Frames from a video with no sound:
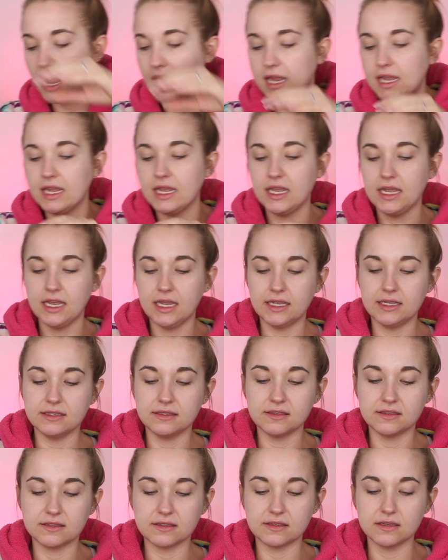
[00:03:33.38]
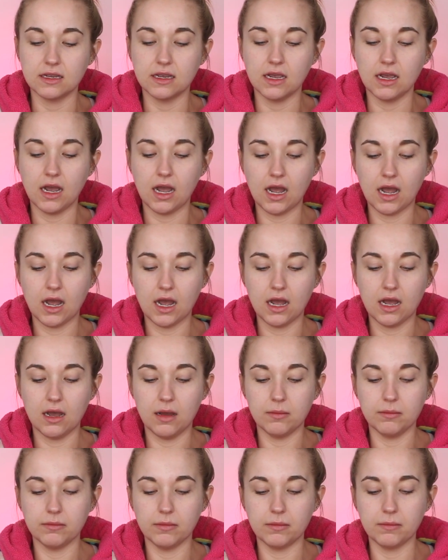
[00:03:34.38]
is
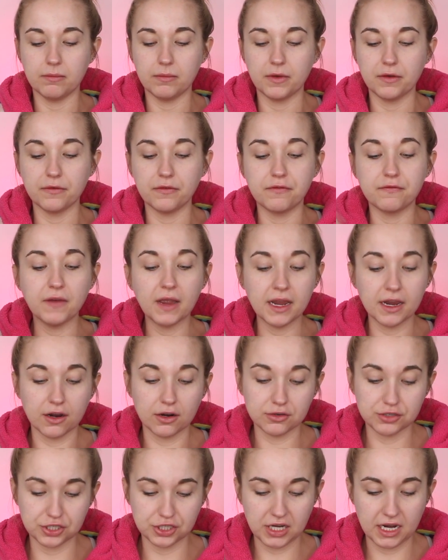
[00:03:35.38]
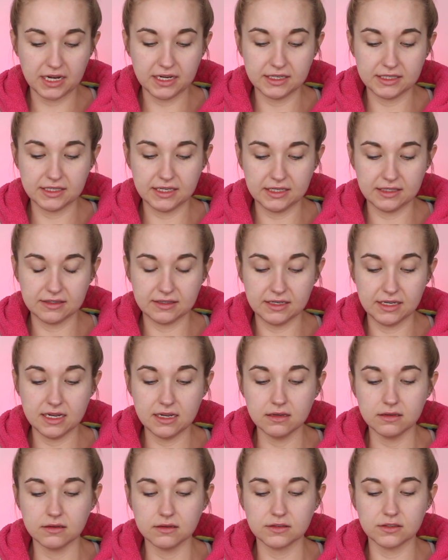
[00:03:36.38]
fair shade
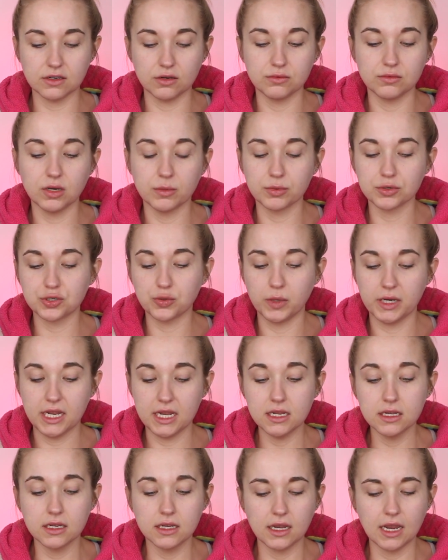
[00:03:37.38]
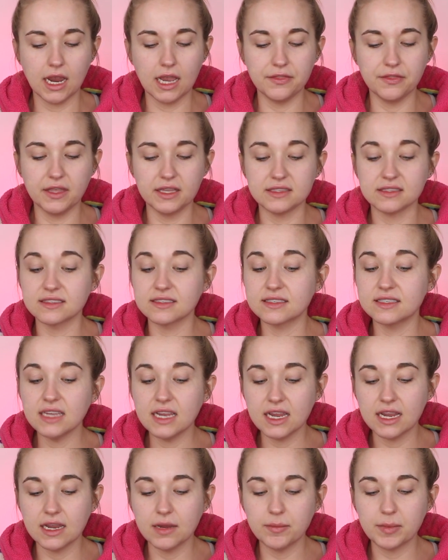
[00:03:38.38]
intensity, so number 20. And then
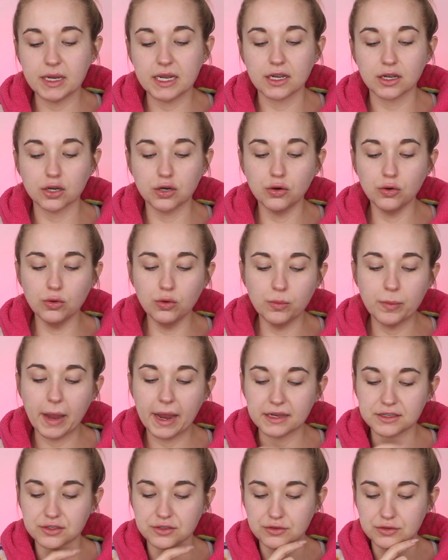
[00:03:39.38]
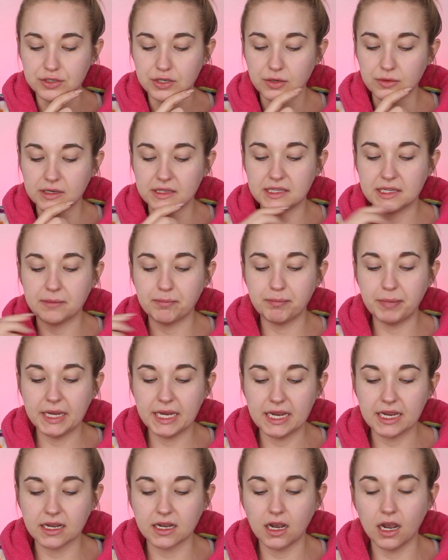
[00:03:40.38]
C being cool master tone, and then
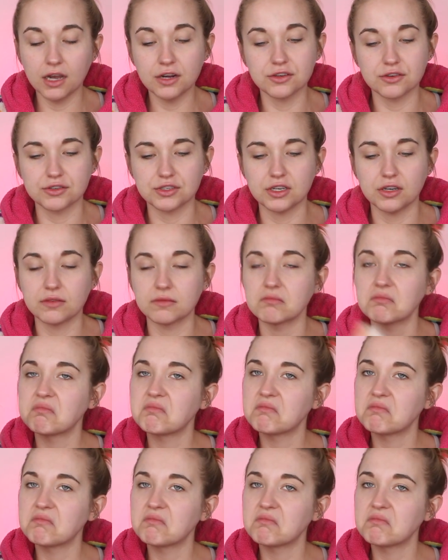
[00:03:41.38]
pink undertone.